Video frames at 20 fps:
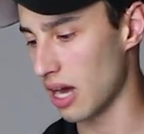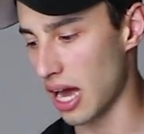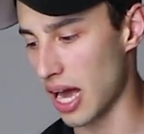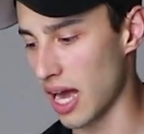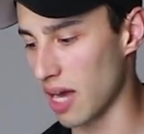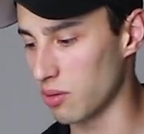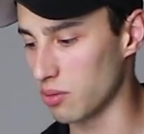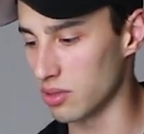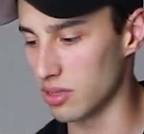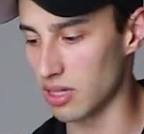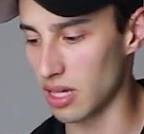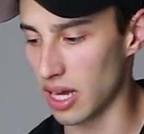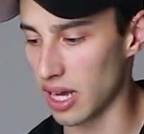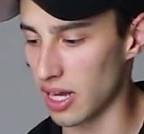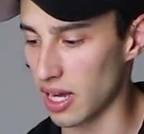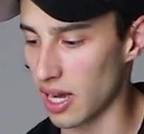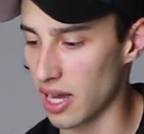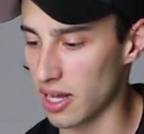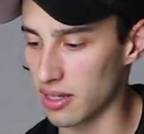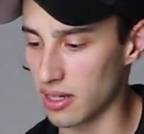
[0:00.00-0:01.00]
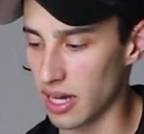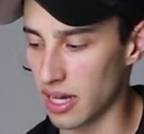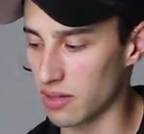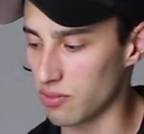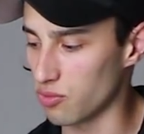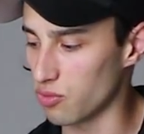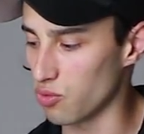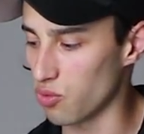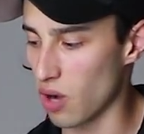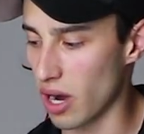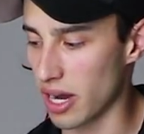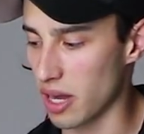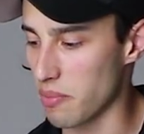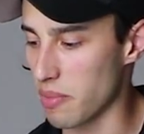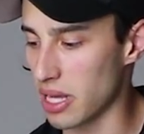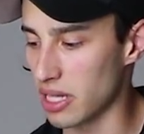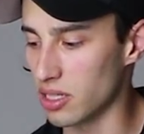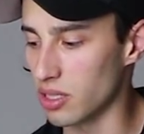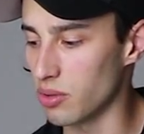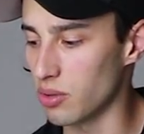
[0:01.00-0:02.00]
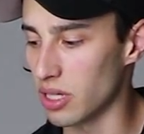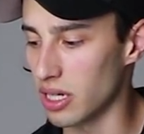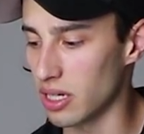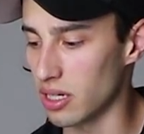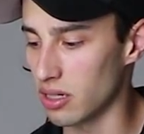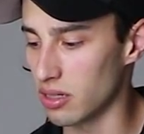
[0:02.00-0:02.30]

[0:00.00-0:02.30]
I recommend doing it,